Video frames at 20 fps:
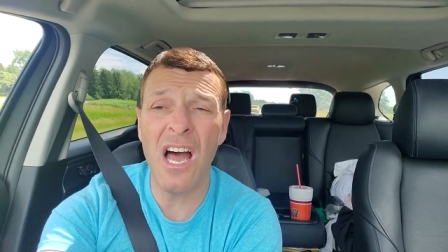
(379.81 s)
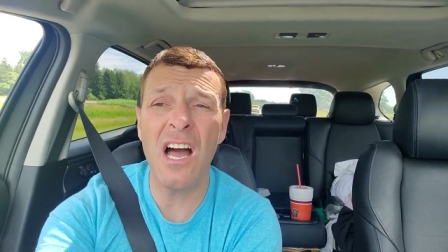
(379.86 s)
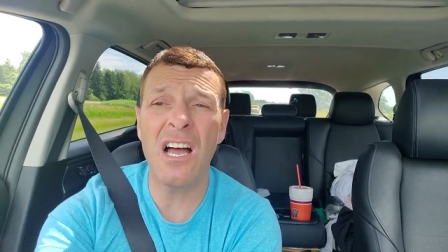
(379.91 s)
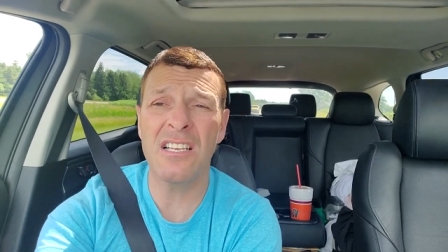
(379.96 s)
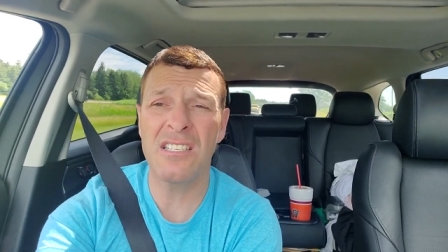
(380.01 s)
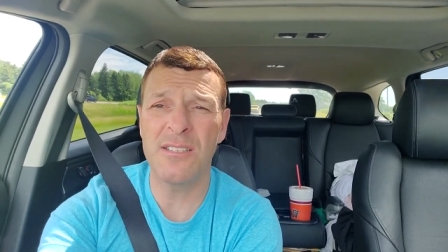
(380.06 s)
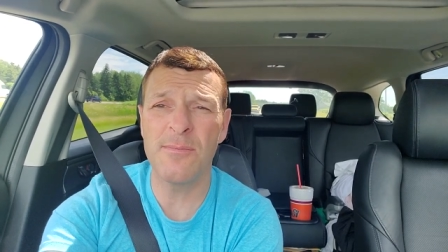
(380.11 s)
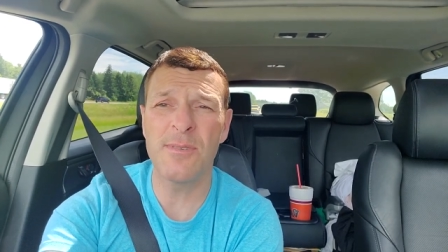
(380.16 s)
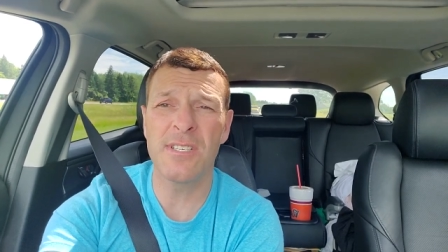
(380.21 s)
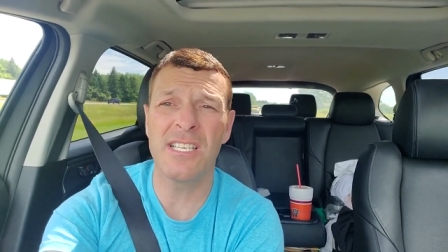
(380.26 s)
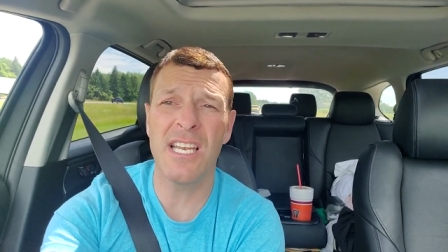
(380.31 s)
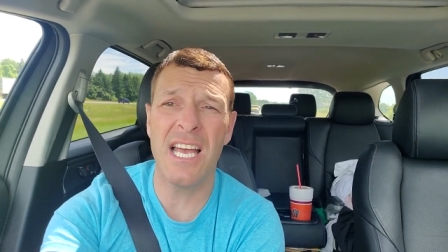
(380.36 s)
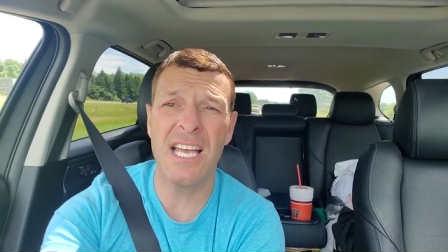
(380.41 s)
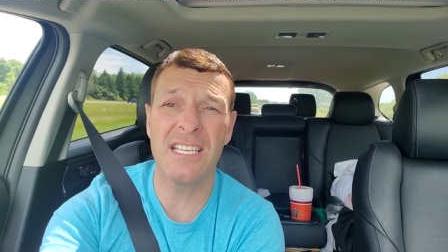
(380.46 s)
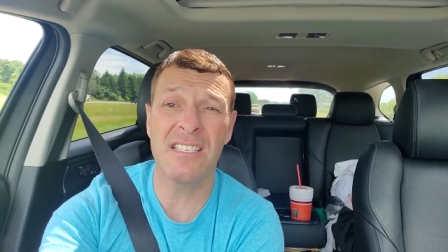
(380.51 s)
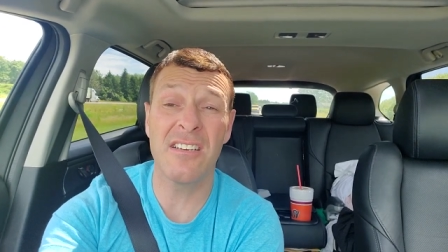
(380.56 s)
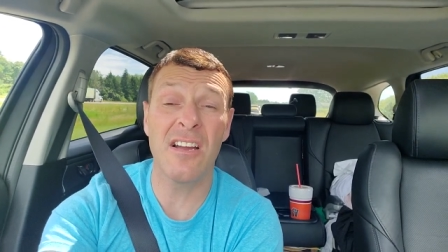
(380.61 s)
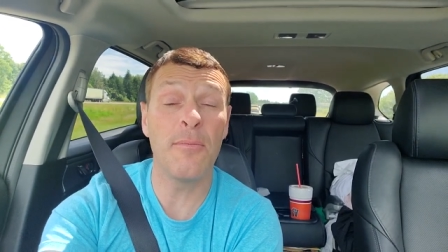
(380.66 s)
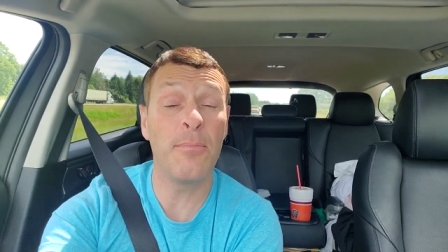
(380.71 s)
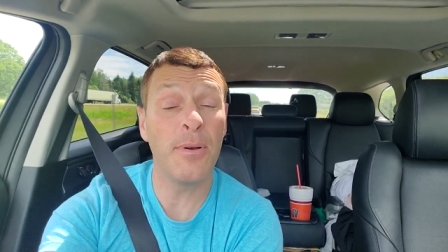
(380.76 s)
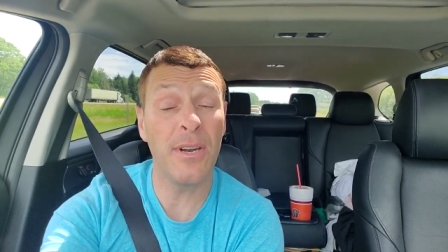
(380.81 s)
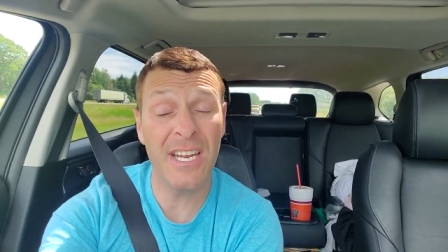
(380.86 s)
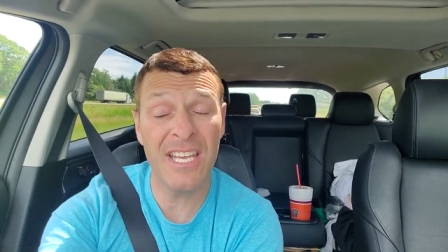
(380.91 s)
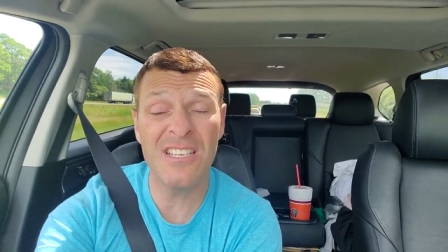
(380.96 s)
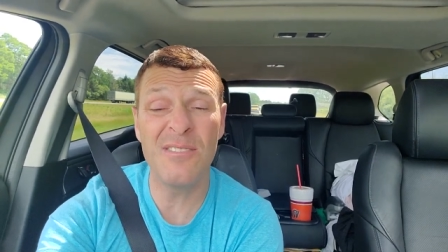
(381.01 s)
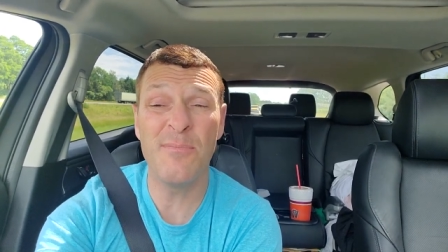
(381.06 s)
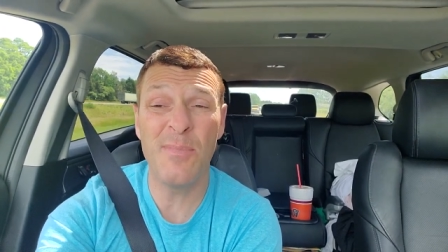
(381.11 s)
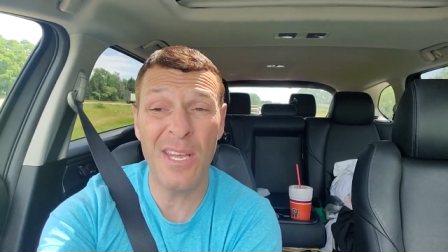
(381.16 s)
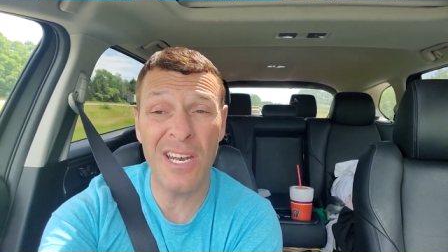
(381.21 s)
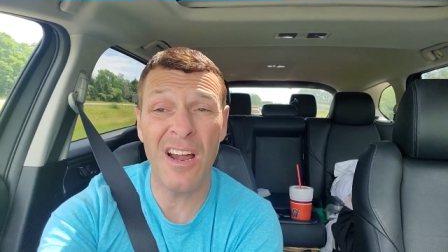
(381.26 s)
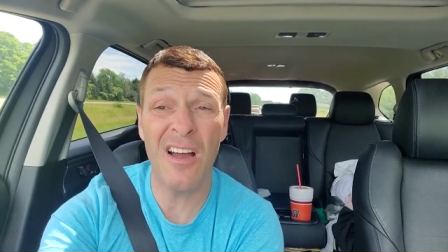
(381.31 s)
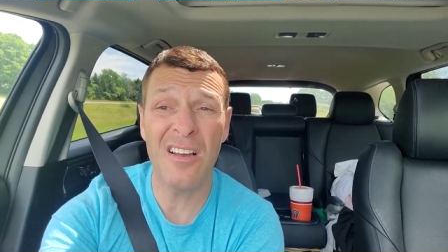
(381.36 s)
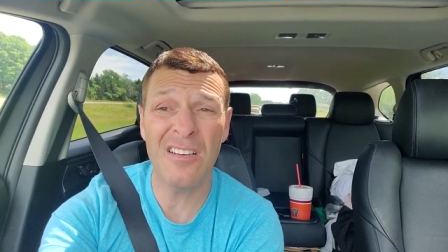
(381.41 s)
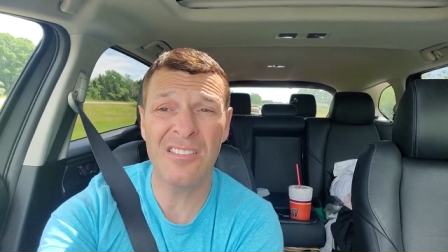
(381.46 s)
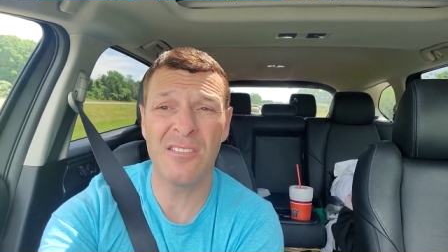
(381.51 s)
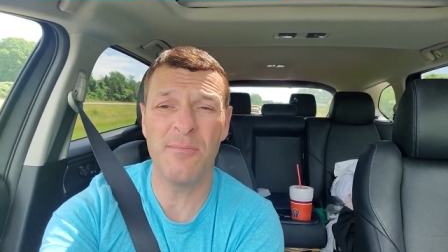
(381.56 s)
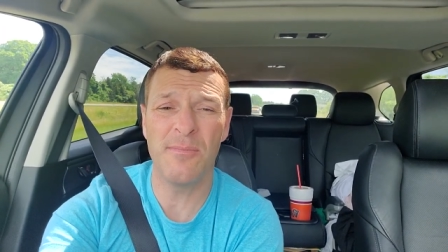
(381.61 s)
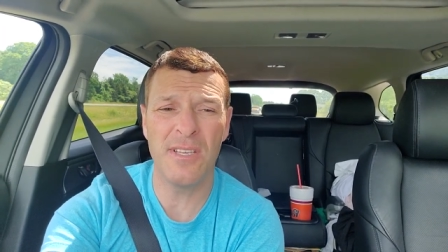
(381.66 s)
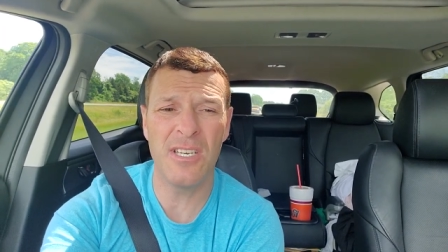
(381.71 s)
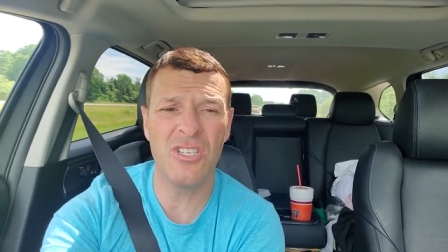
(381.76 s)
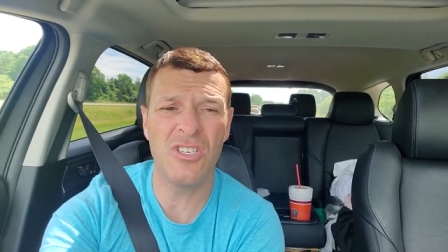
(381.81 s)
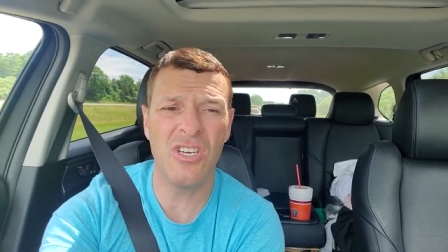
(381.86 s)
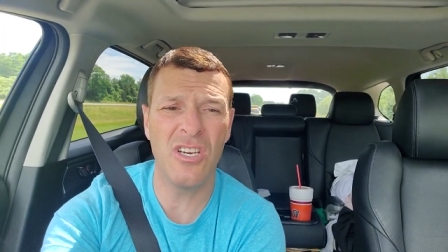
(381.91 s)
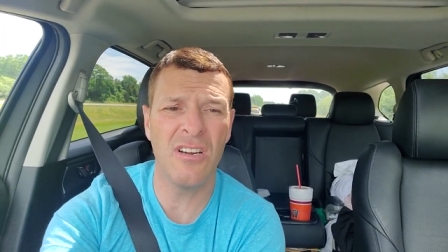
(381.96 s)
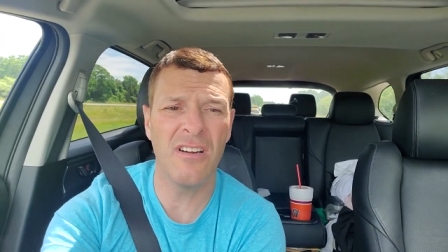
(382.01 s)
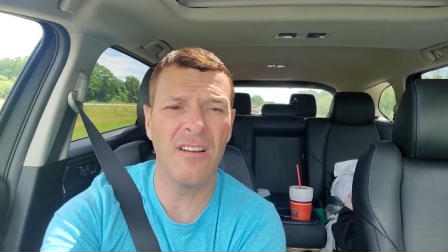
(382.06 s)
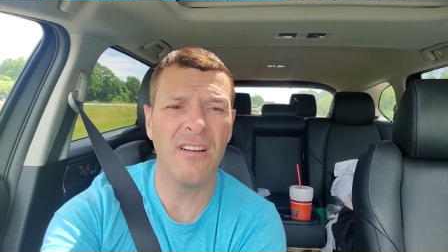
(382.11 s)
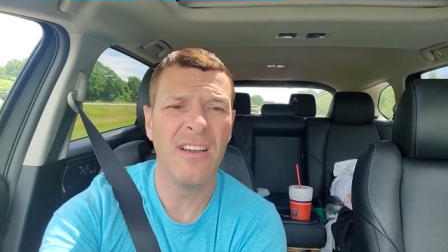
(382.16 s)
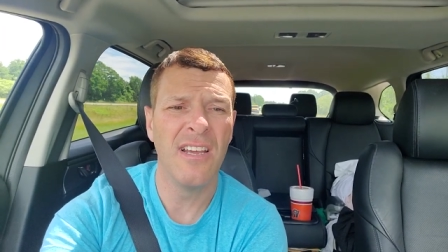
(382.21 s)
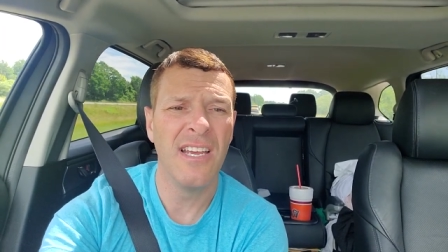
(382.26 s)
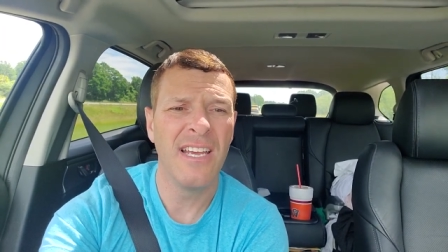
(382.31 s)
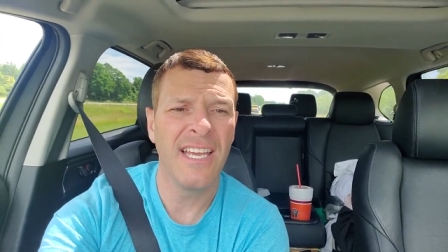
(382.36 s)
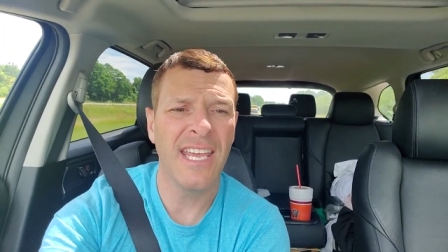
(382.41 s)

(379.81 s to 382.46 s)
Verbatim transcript: awesome his last start, but he has been awesome this year.